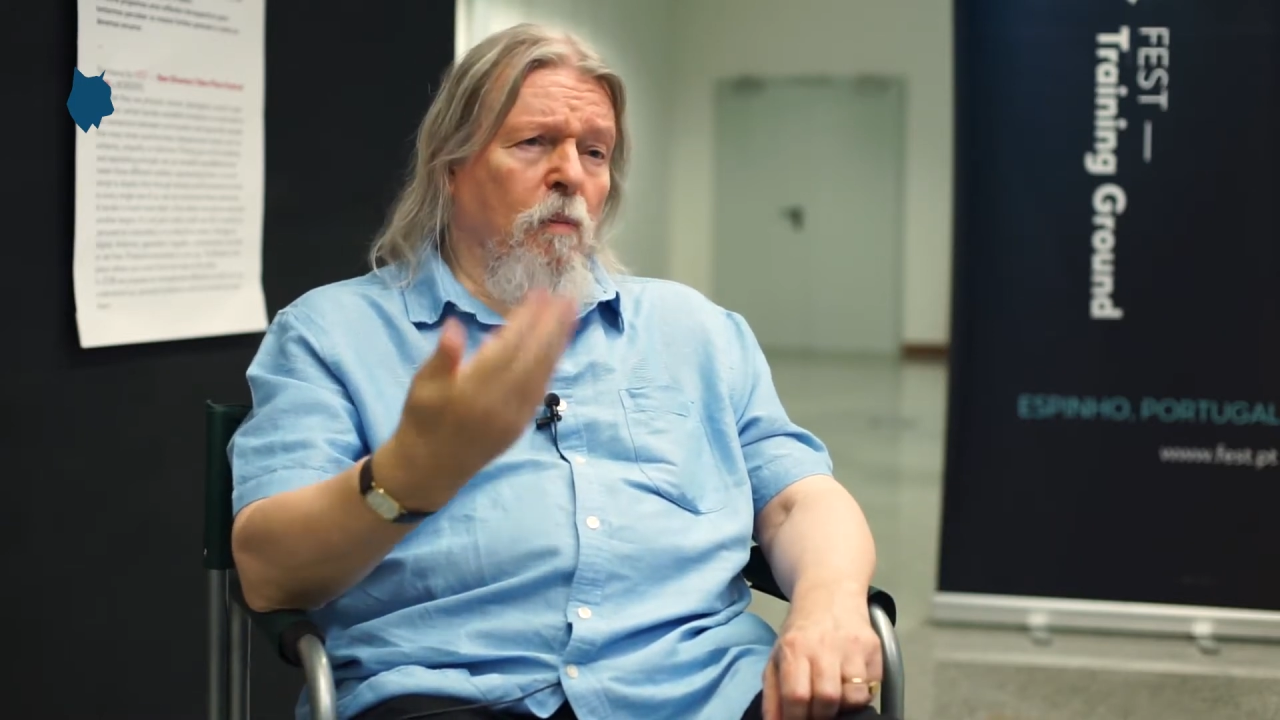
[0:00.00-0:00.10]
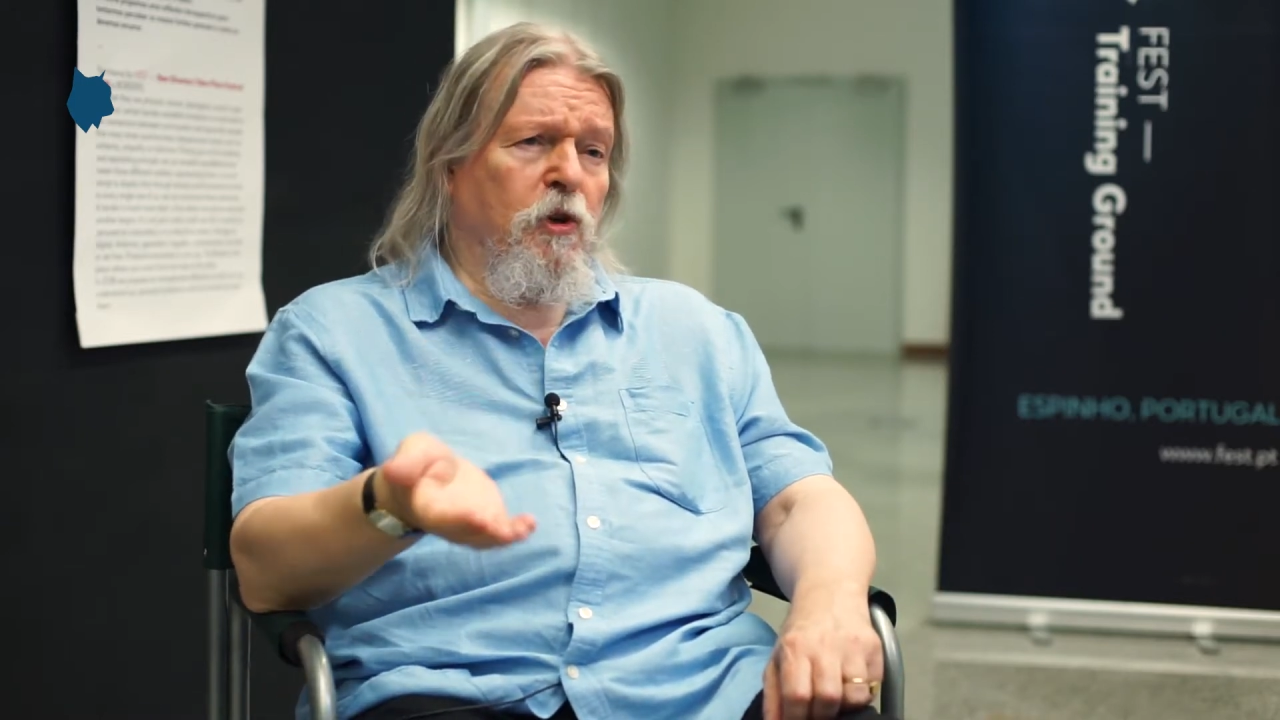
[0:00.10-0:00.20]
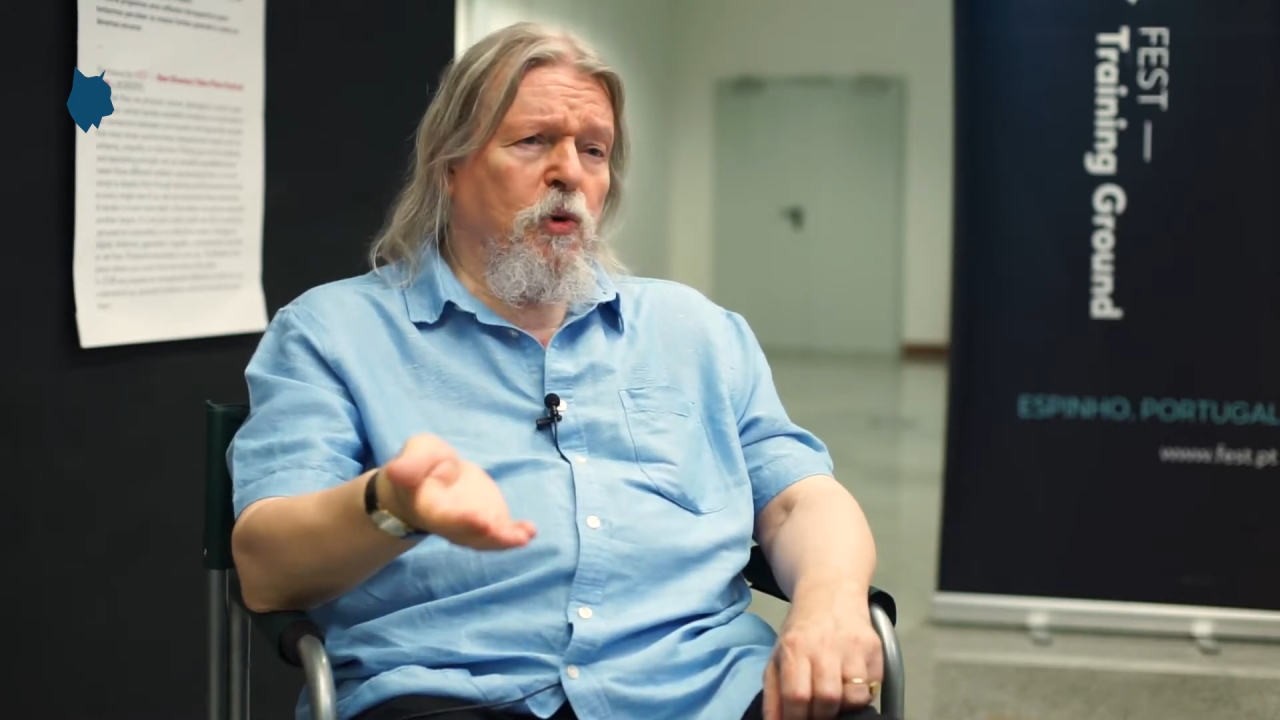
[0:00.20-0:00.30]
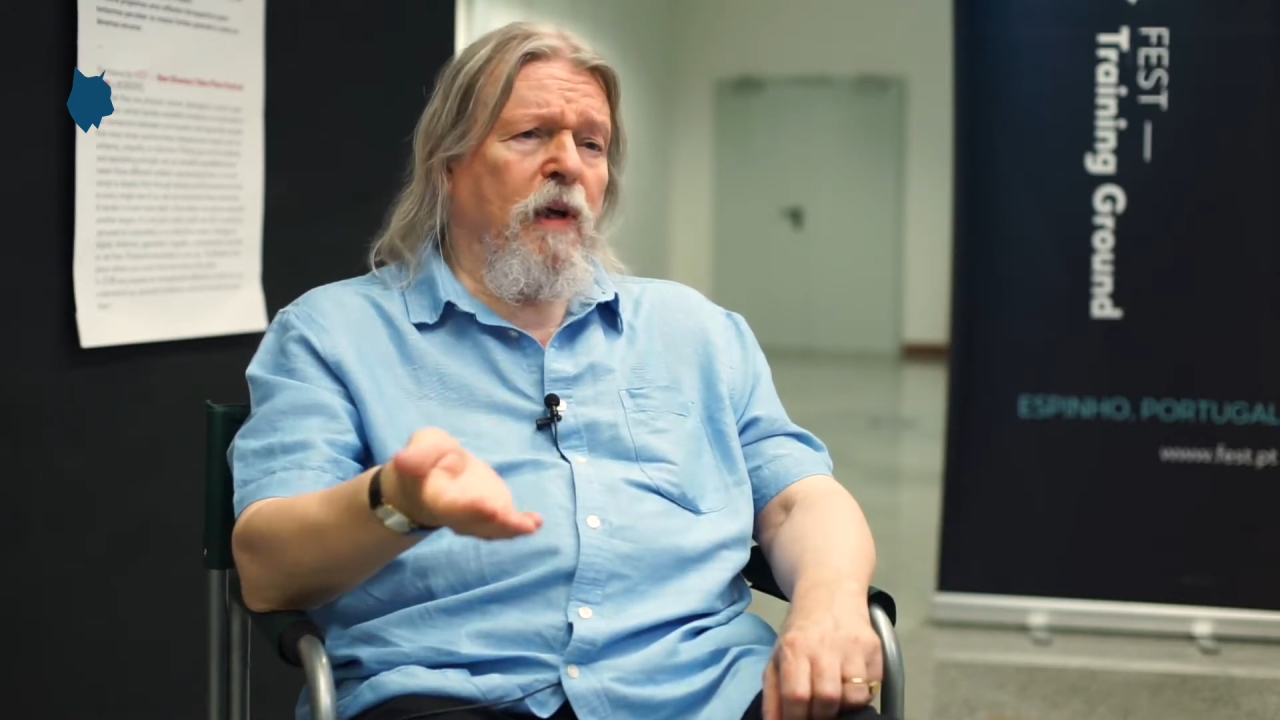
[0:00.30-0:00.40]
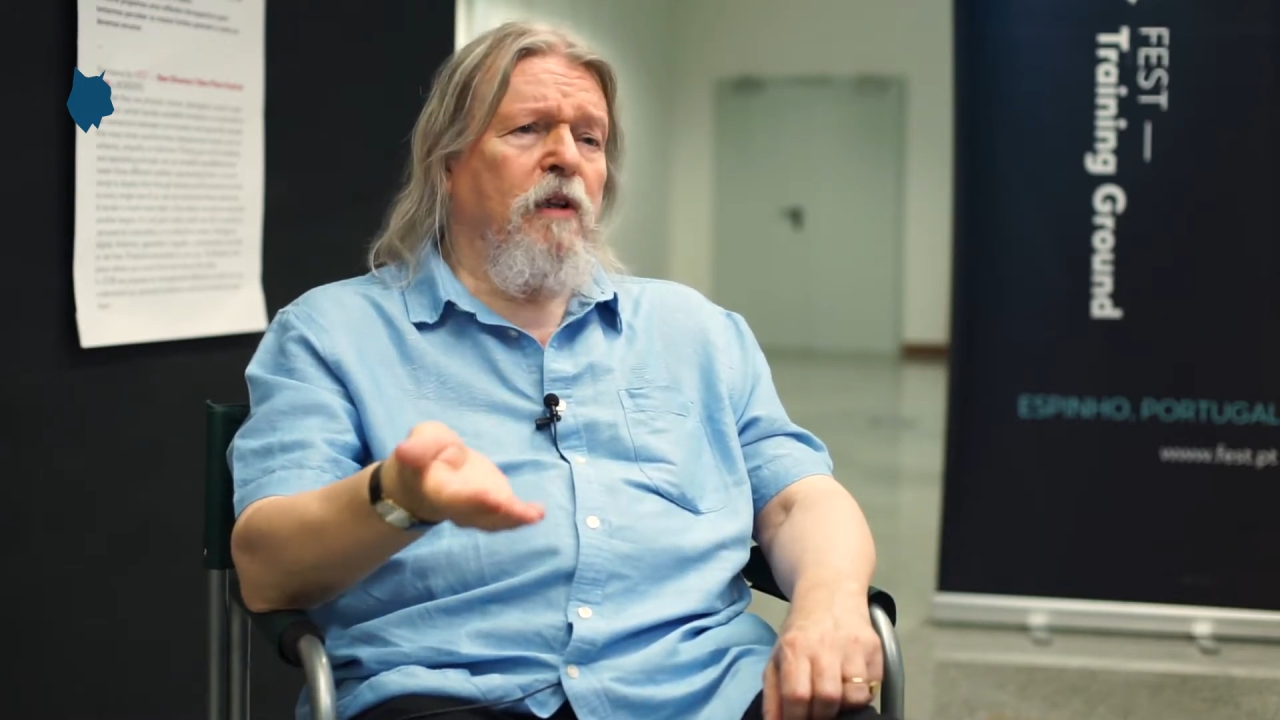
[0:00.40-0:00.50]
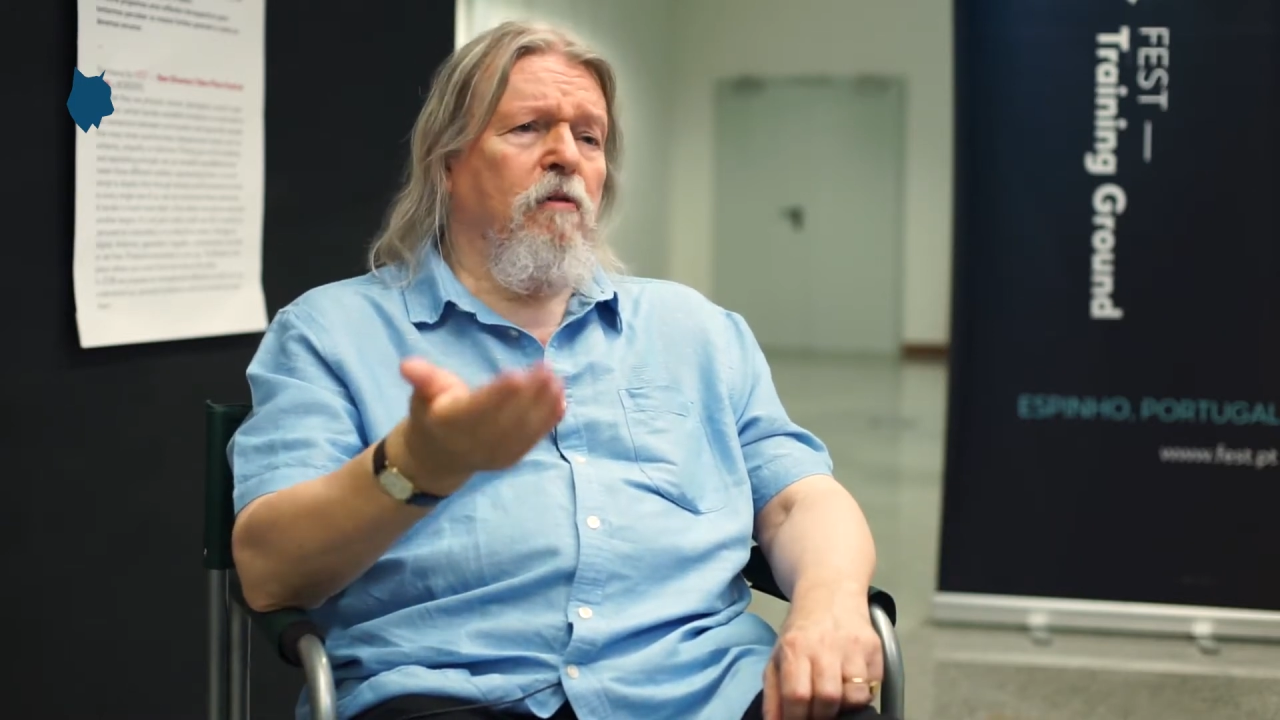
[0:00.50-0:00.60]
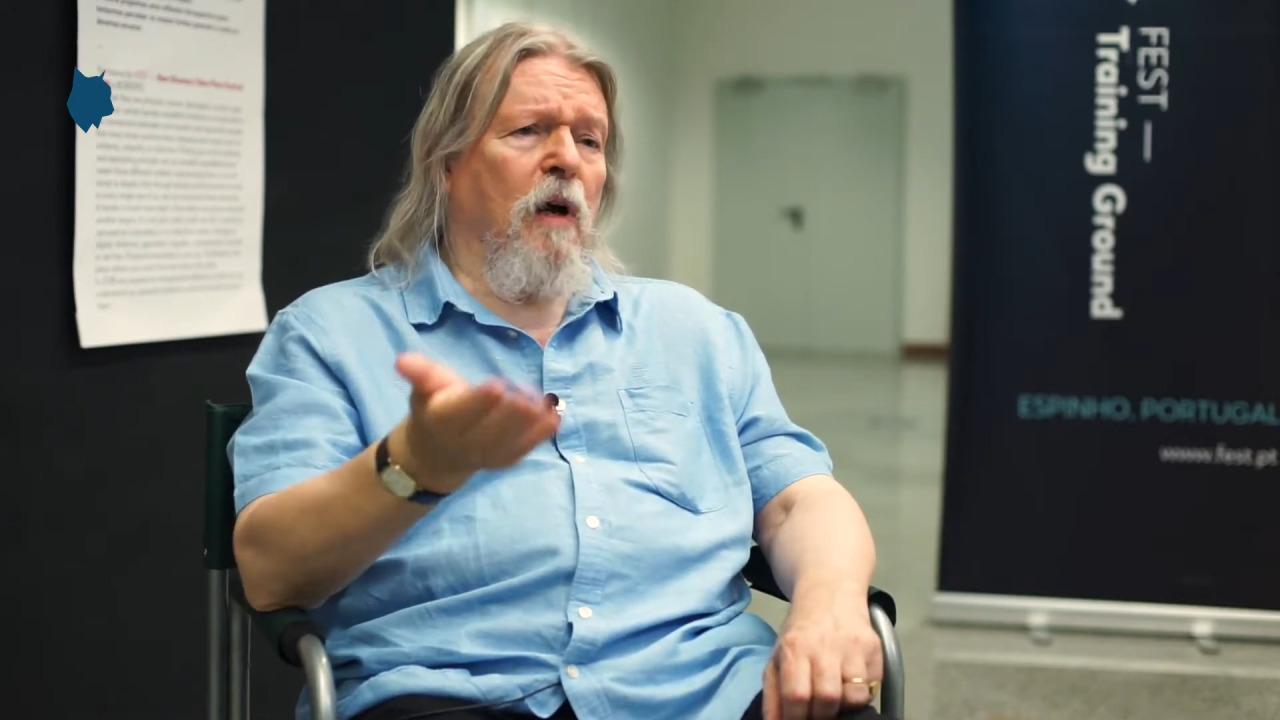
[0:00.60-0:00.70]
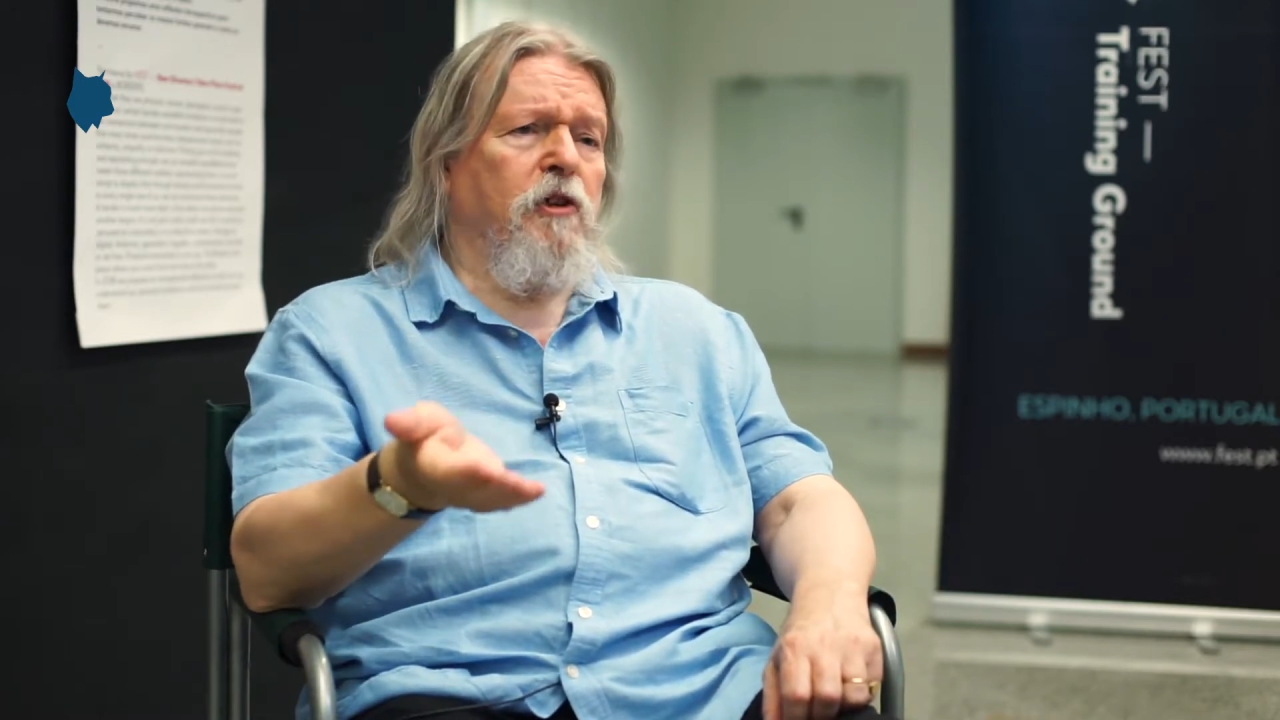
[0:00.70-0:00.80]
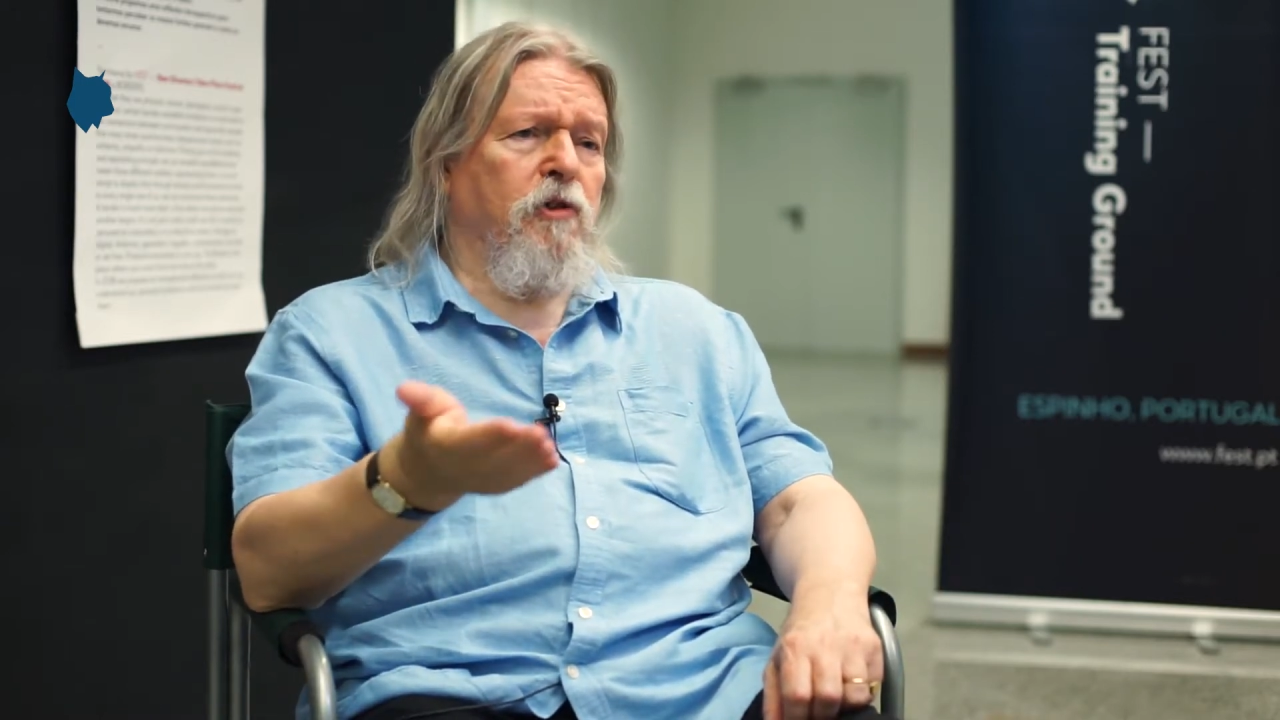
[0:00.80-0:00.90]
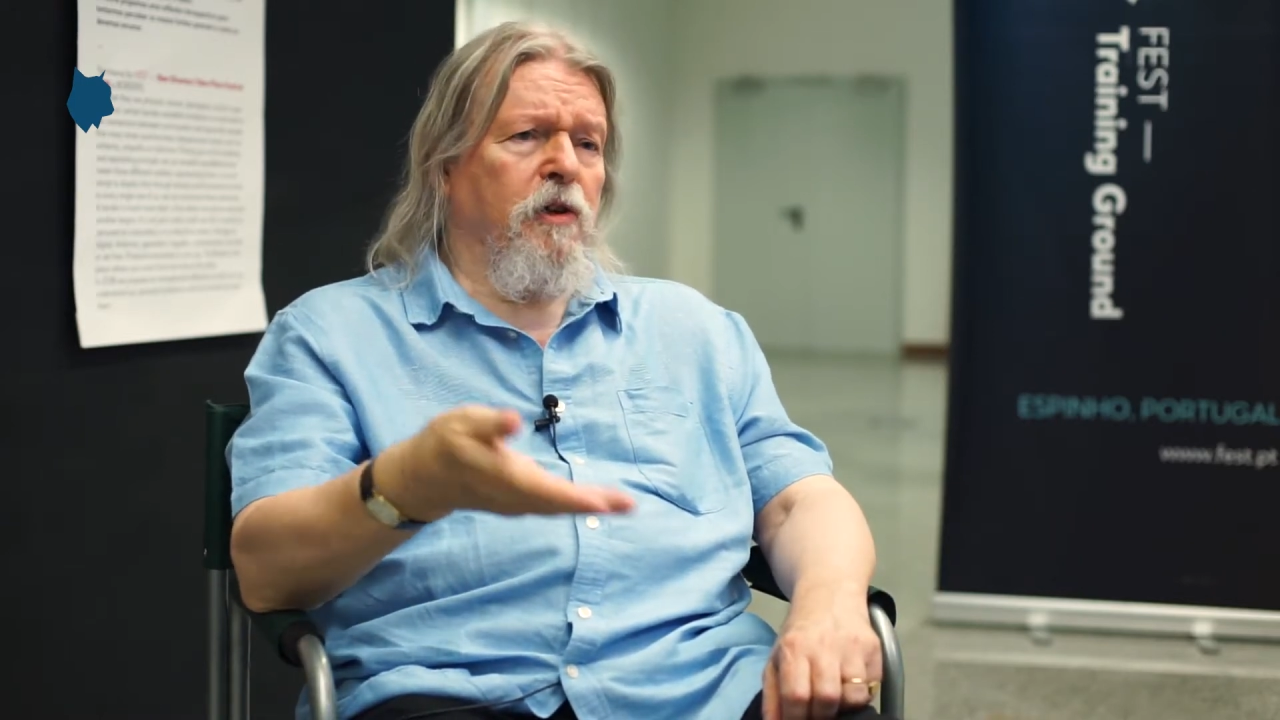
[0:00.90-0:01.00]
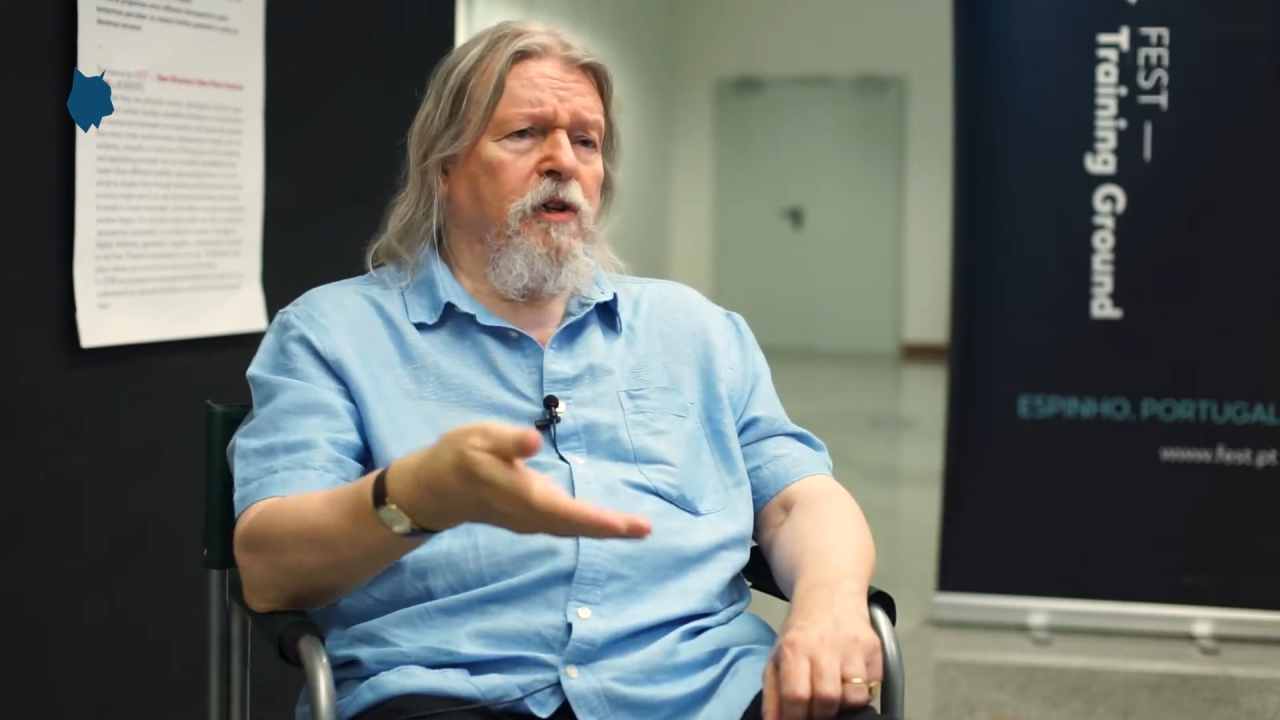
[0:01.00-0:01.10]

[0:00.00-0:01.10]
between the writer and